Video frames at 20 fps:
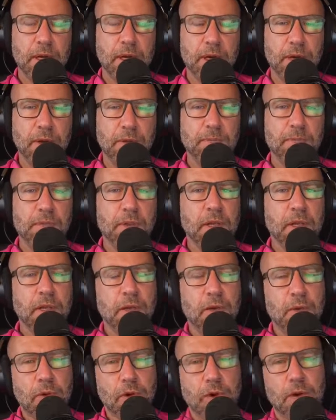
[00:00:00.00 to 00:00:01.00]

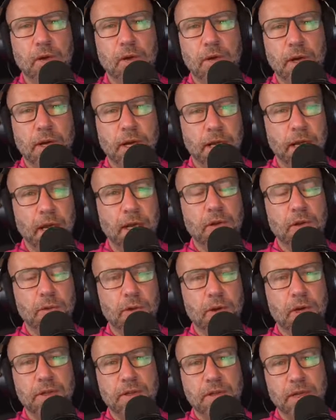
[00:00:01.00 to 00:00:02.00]
You were
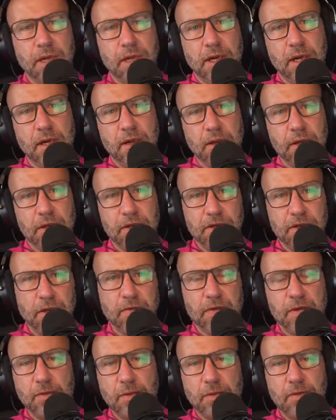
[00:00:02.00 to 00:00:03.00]
at the kind of the
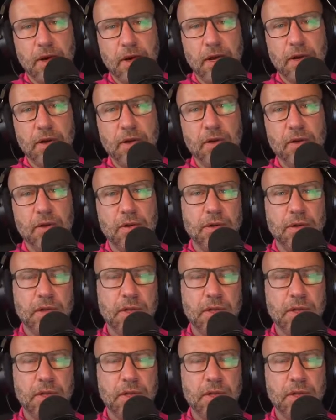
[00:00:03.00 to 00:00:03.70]
service provider,